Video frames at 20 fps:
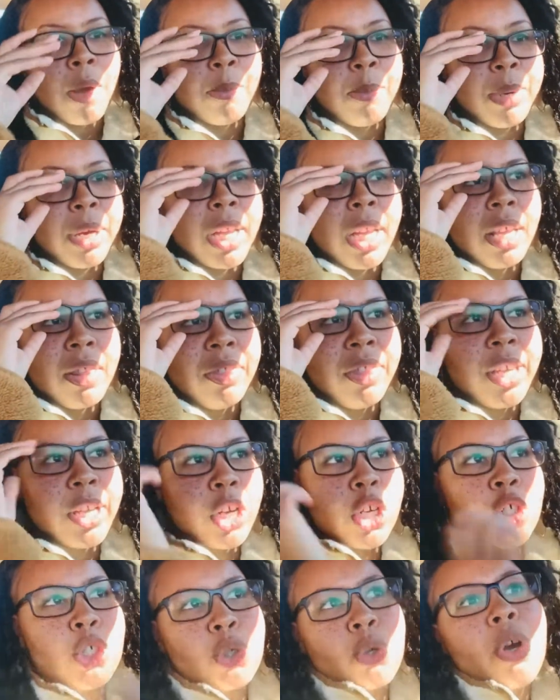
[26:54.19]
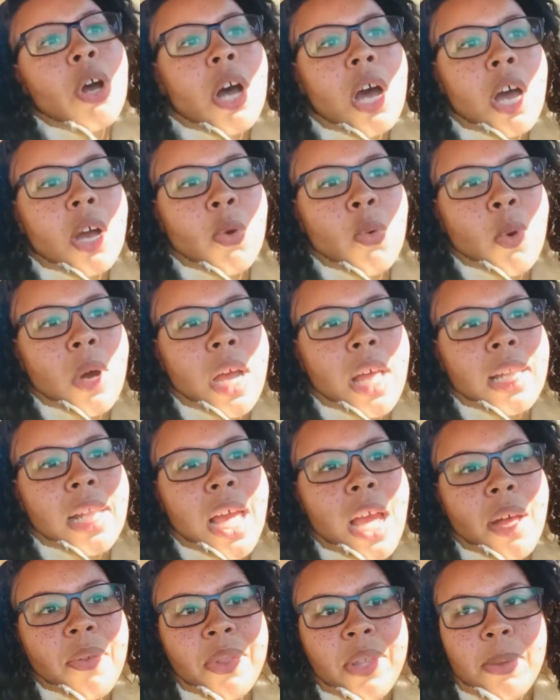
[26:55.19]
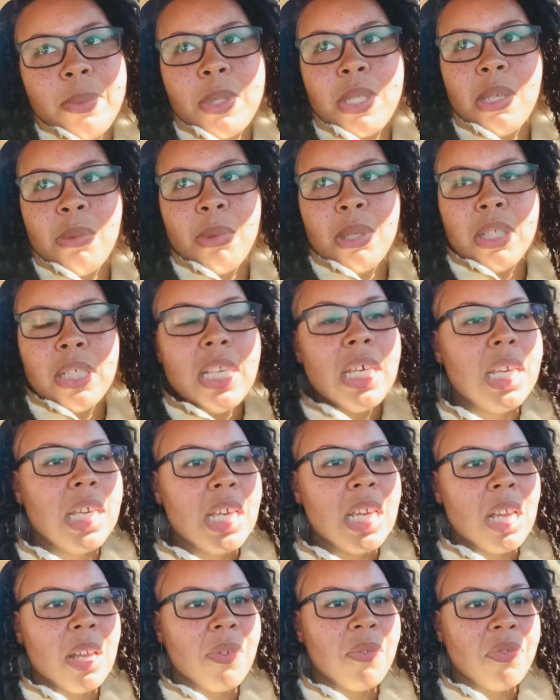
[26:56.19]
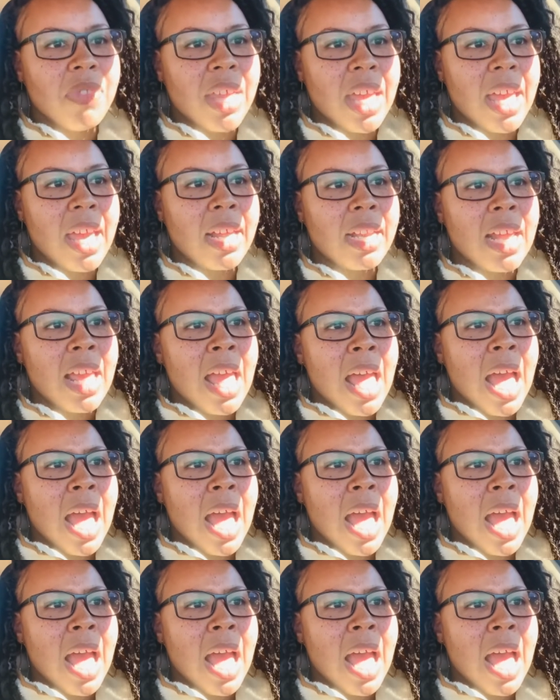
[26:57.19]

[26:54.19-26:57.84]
But their drug will allow them to believe that